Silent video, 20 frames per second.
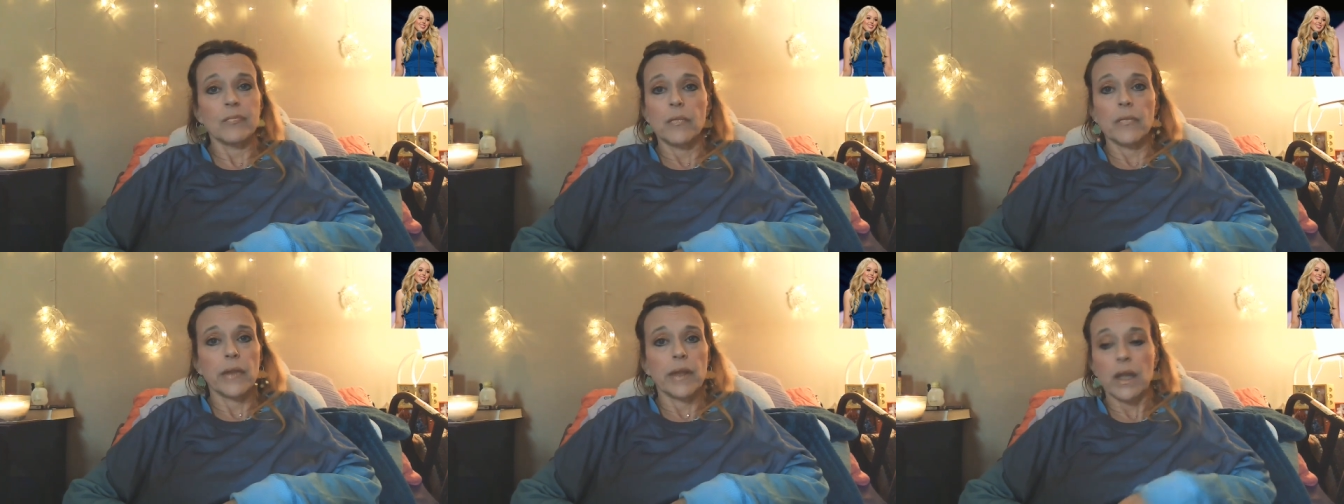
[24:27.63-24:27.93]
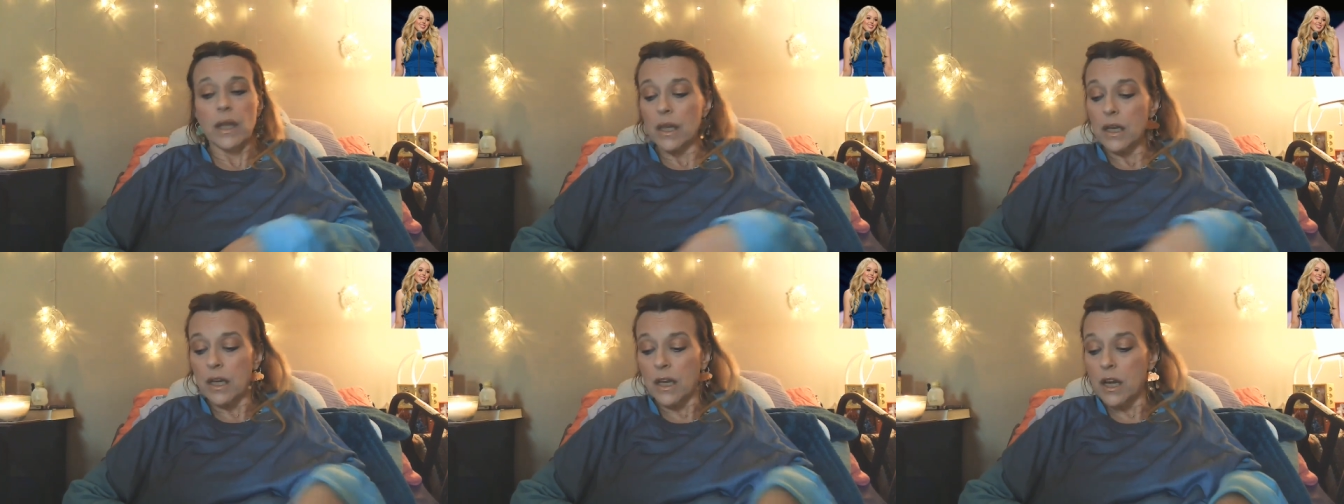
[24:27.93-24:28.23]

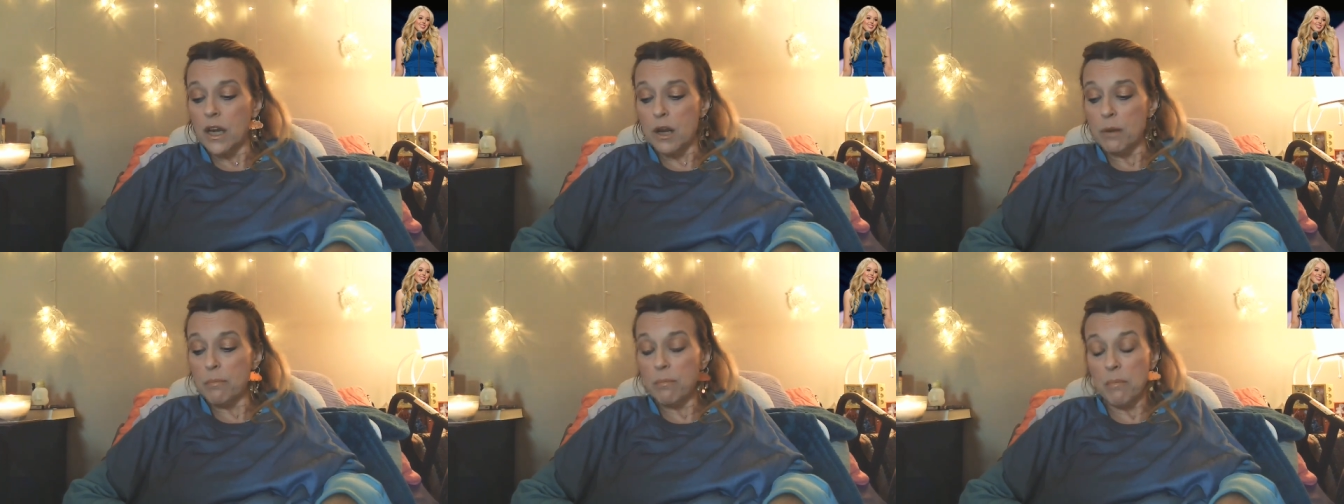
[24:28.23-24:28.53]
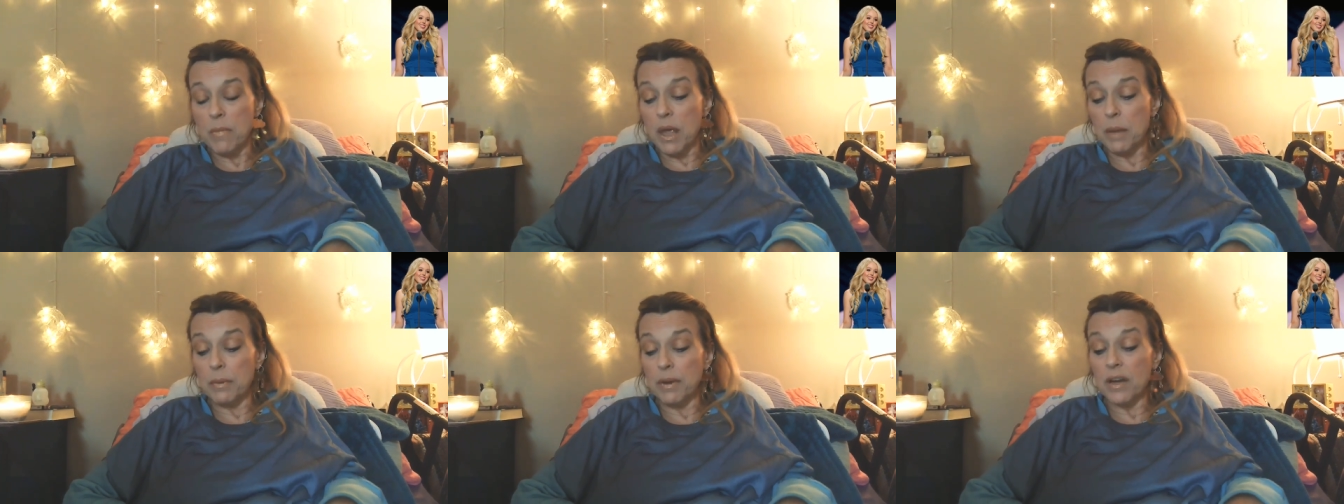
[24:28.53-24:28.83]
maybe
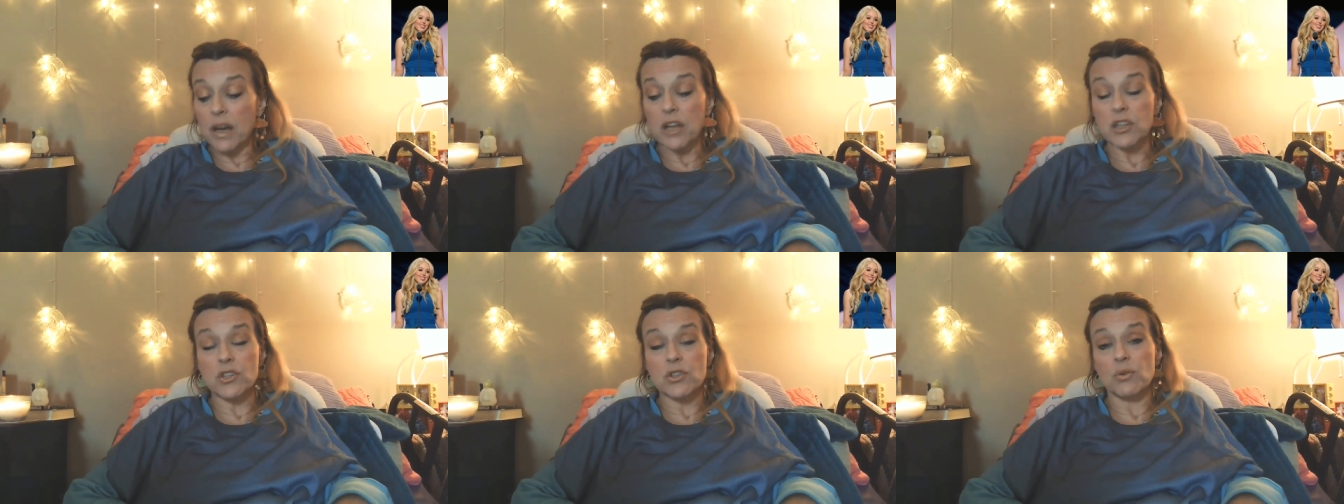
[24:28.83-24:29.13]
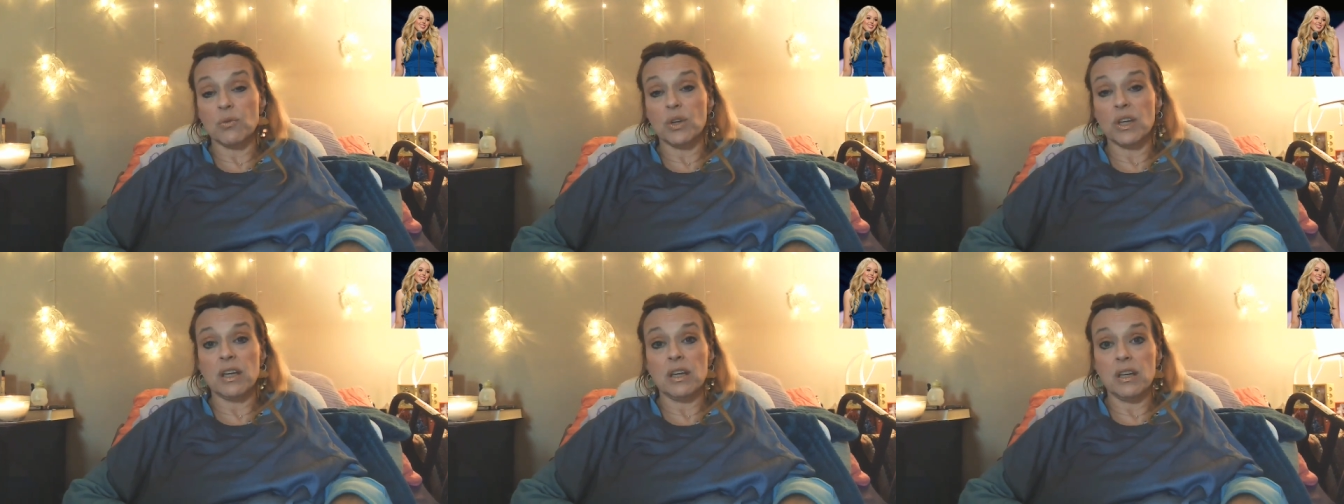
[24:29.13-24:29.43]
not so
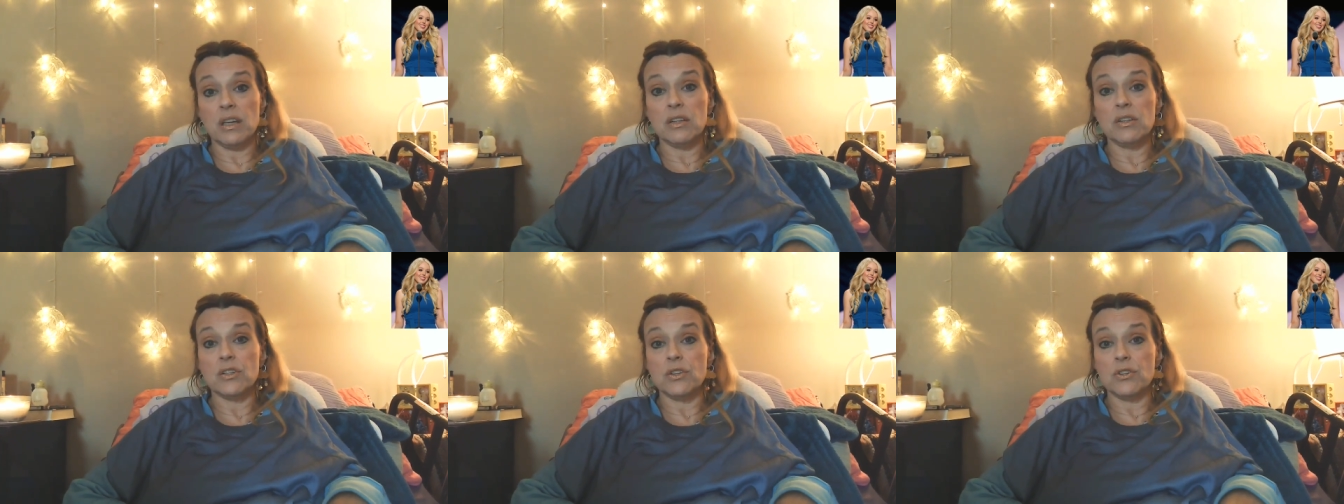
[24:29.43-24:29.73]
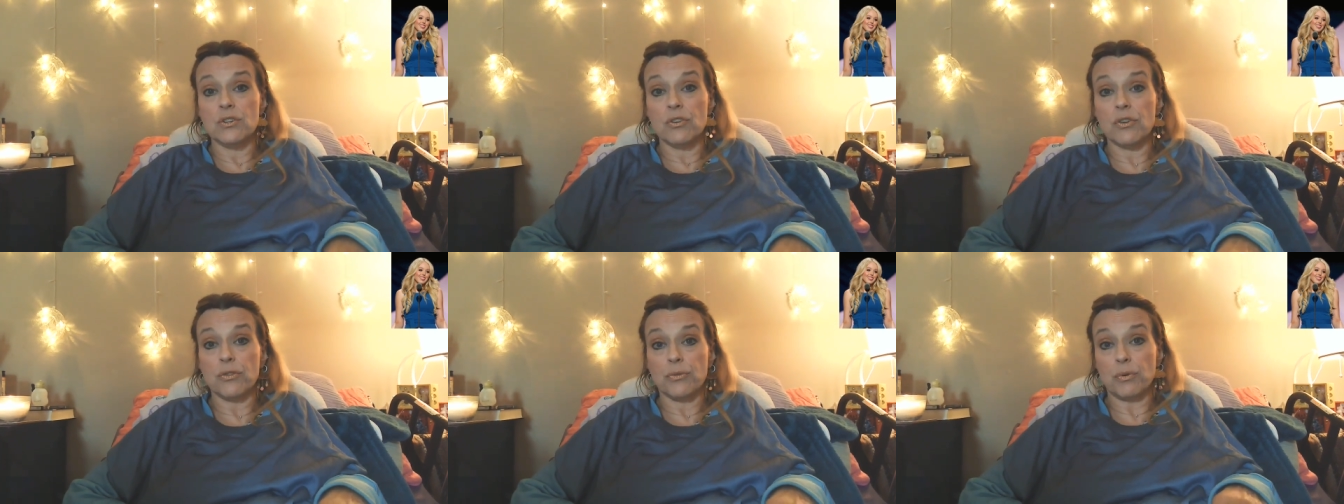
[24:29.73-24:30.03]
keen to
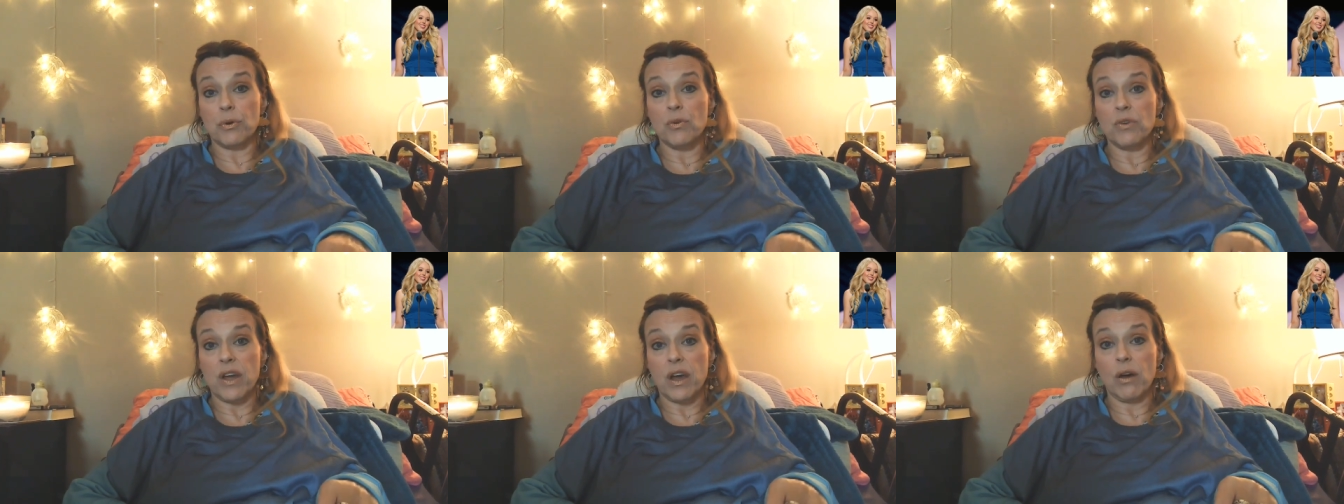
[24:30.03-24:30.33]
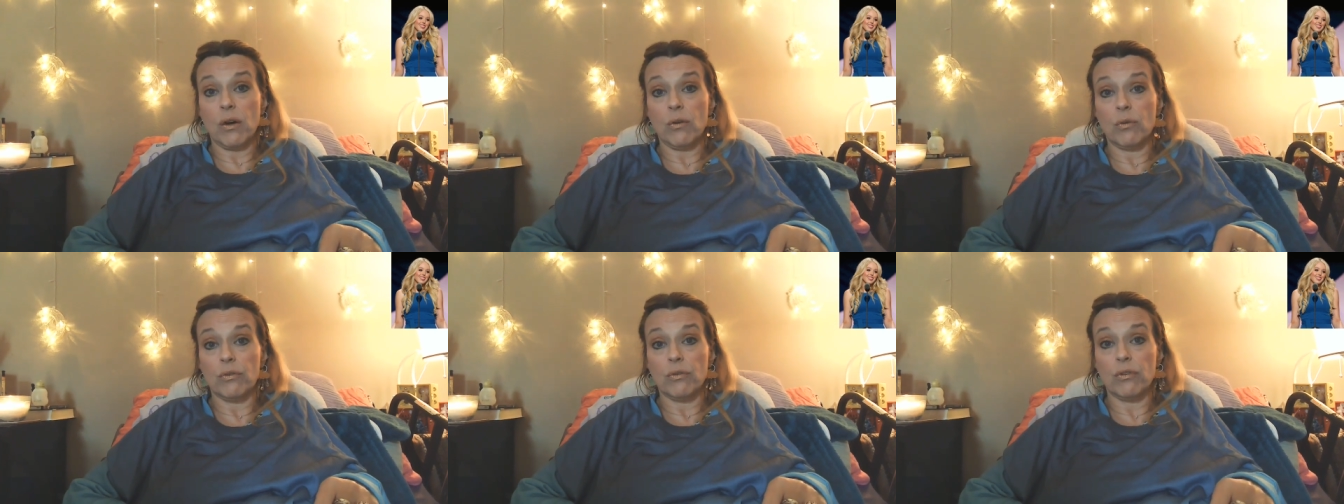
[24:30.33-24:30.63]
throw down
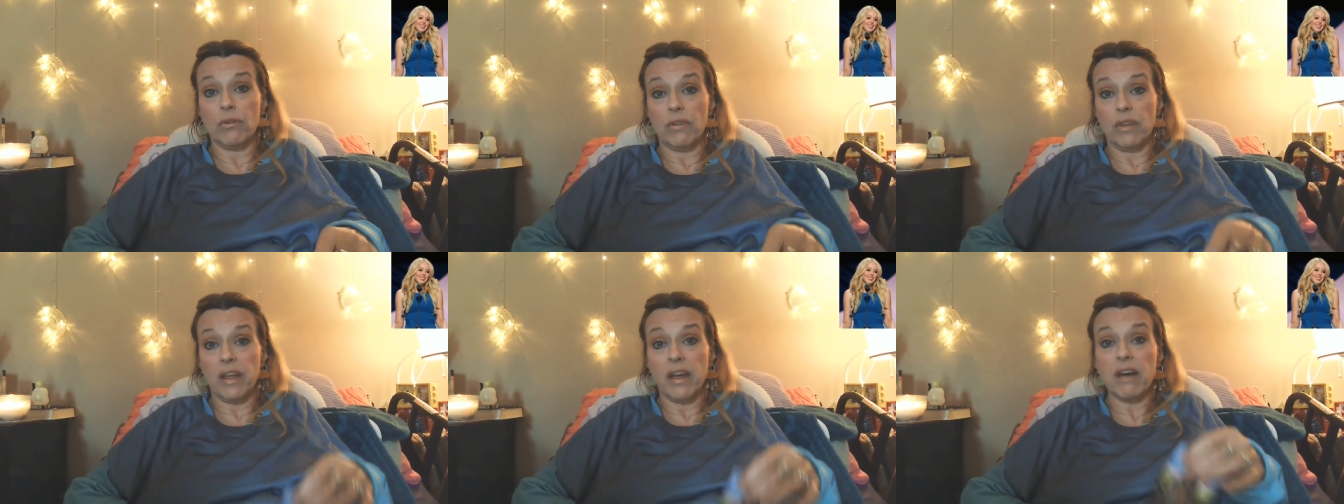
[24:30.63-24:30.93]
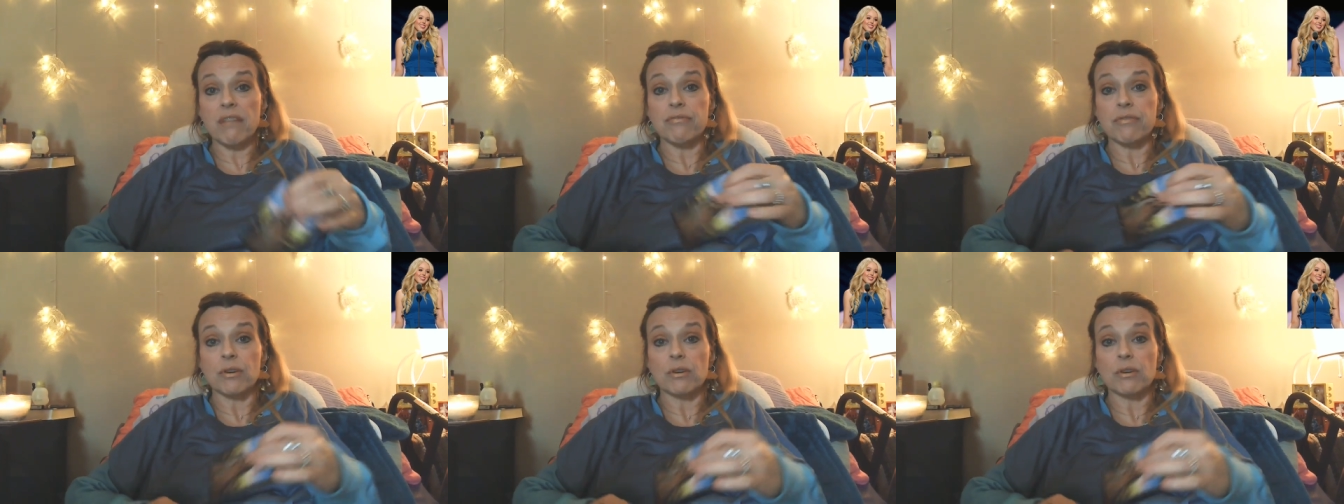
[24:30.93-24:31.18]
the effort